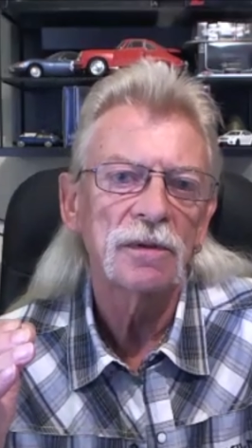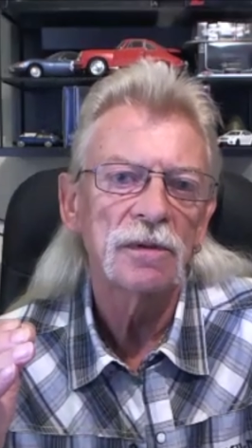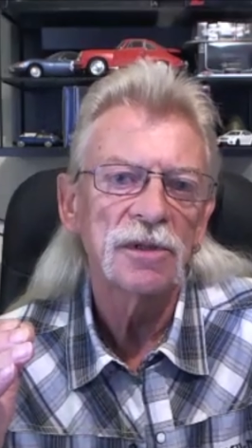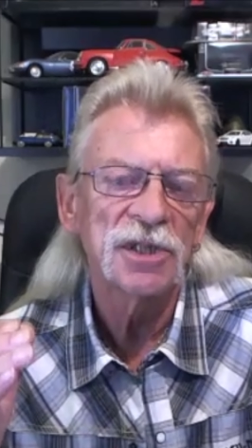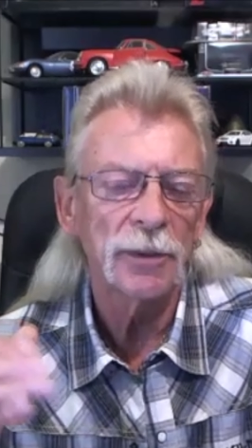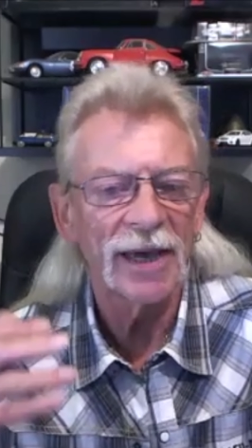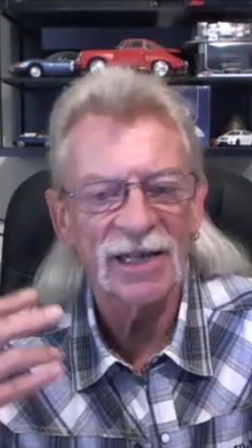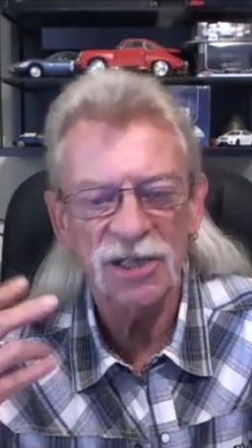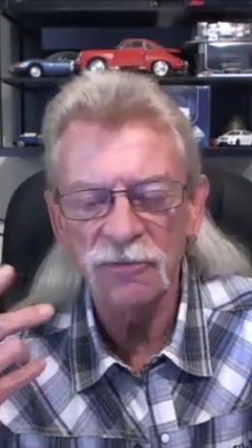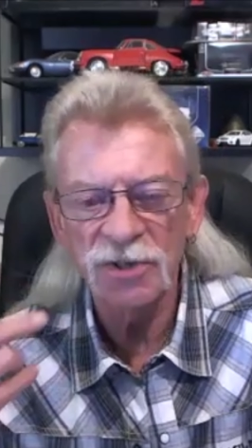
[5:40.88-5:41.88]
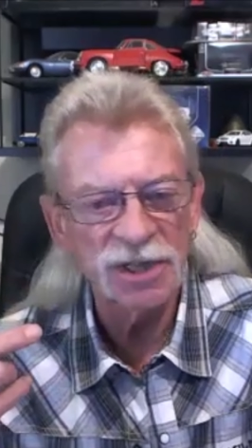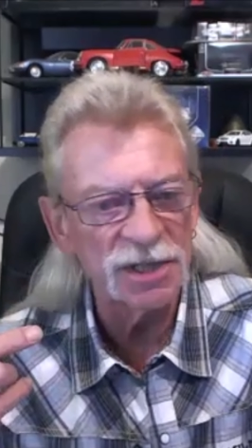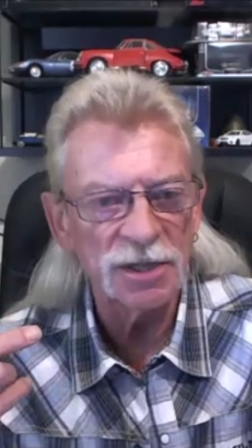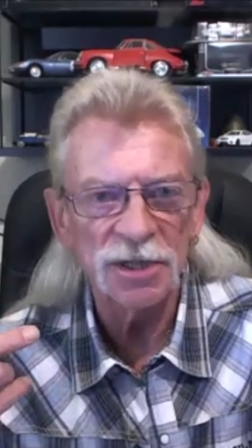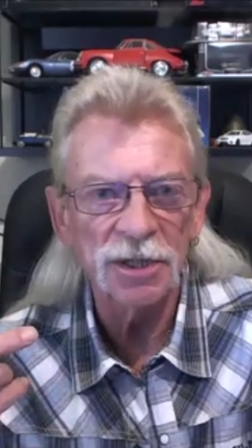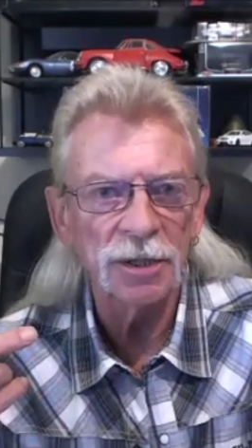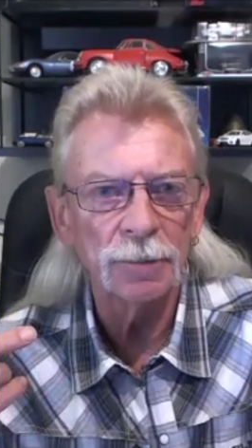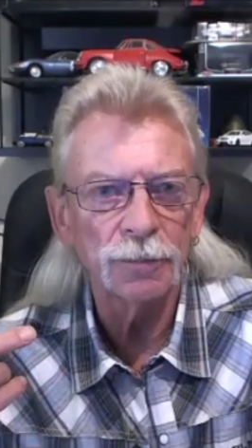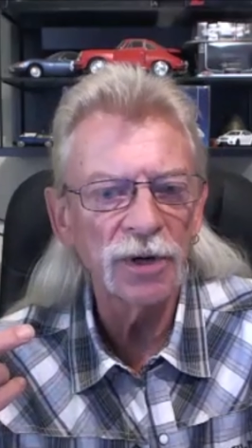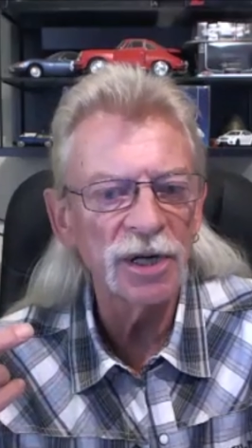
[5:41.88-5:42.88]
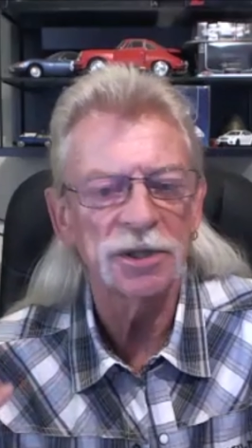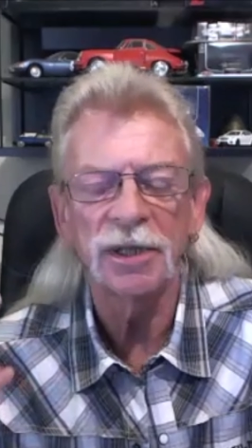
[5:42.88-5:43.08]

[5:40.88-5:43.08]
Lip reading: So it has to resist a certain pressure.